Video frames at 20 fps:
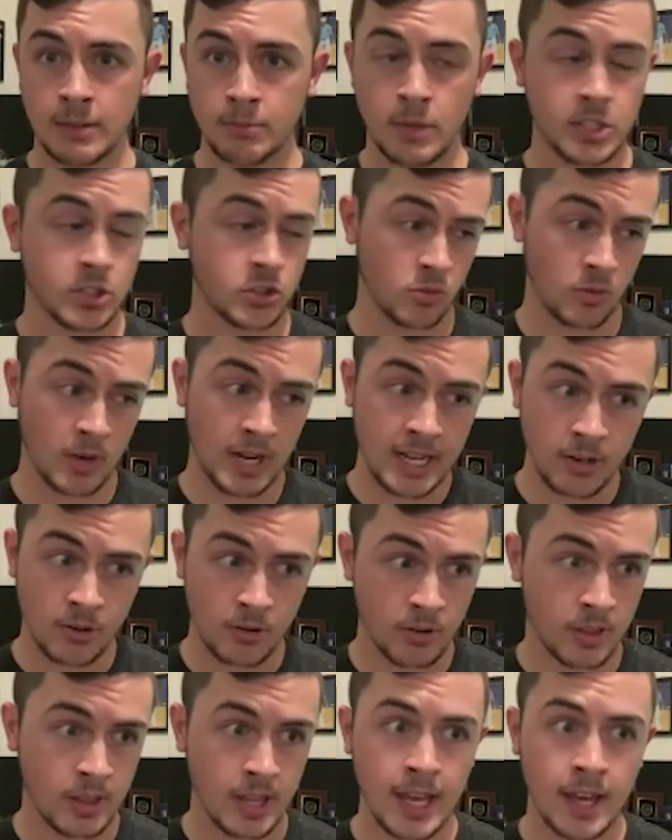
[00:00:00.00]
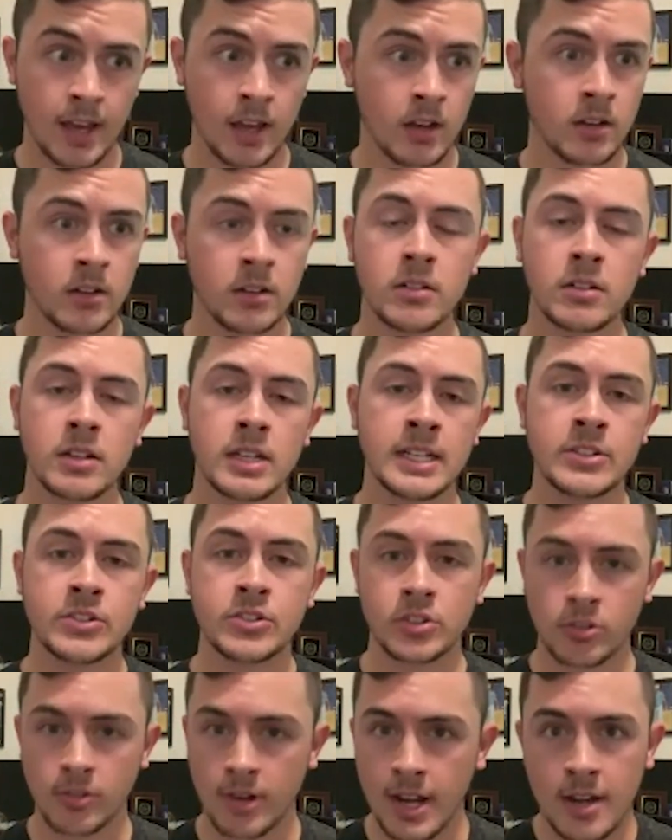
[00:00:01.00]
much greater than
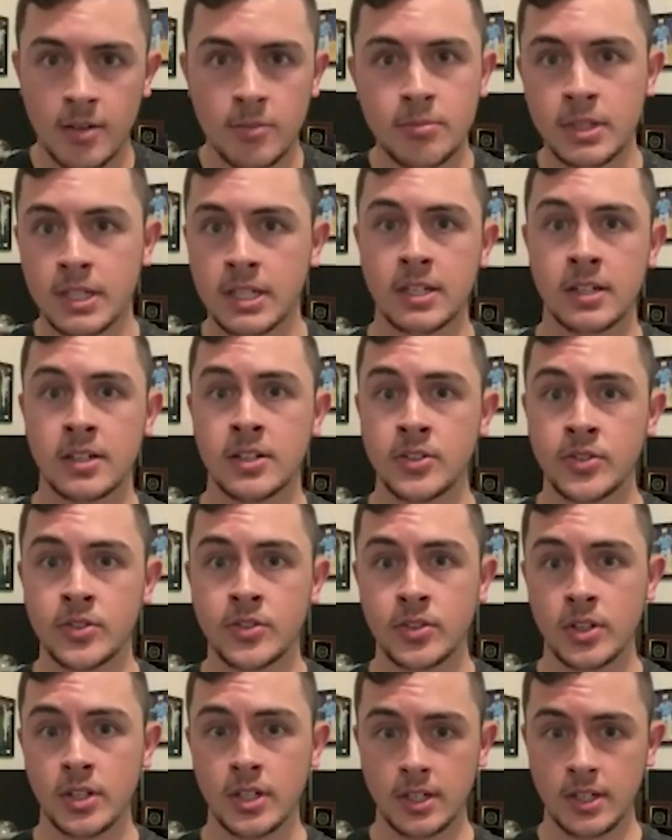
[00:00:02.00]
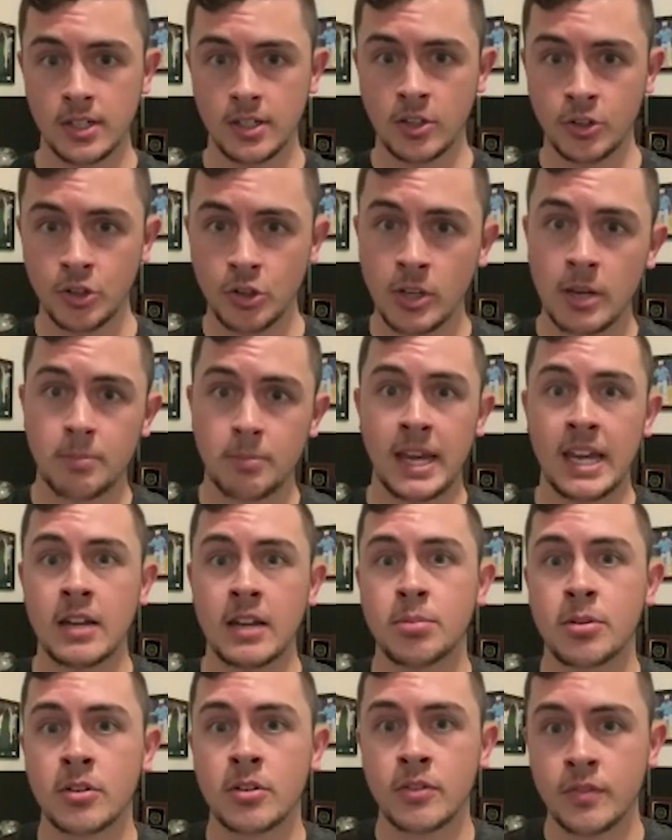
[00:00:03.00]
Instagram, because you get
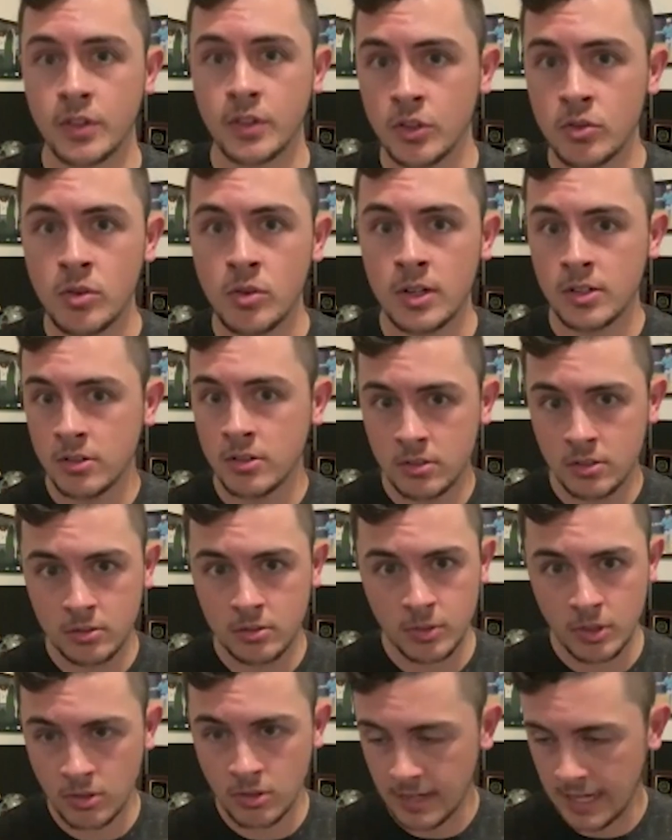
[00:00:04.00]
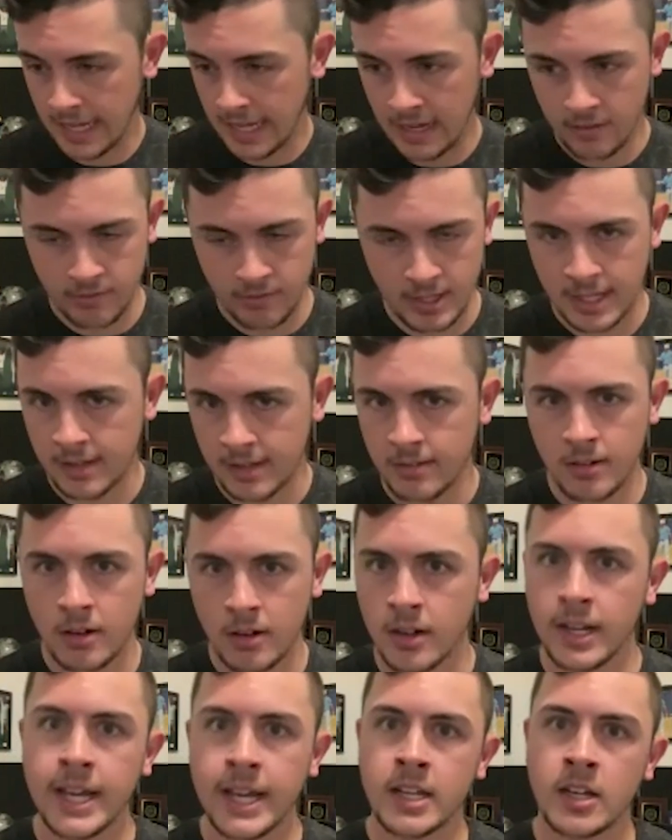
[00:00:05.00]
paid per view on YouTube. You don't have that
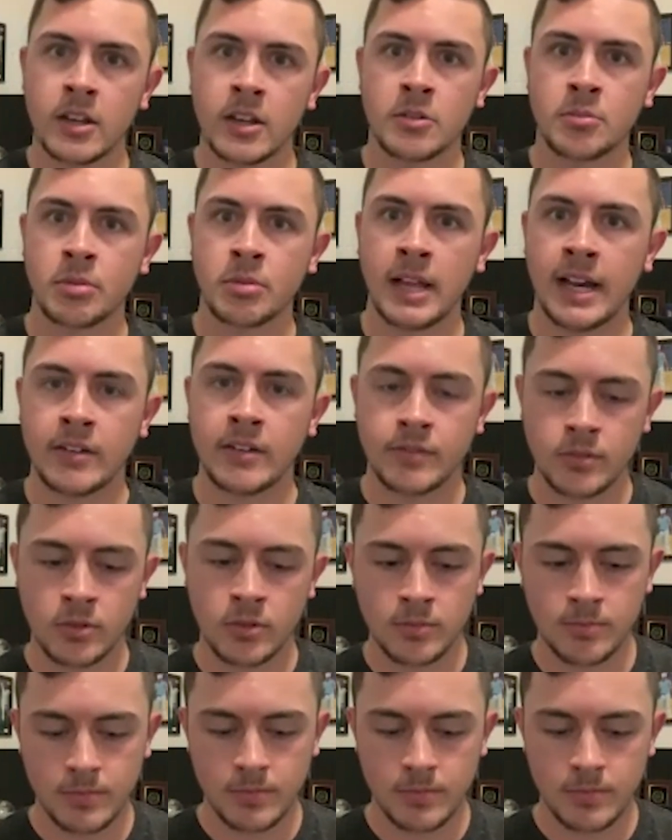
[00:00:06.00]
on any other platform.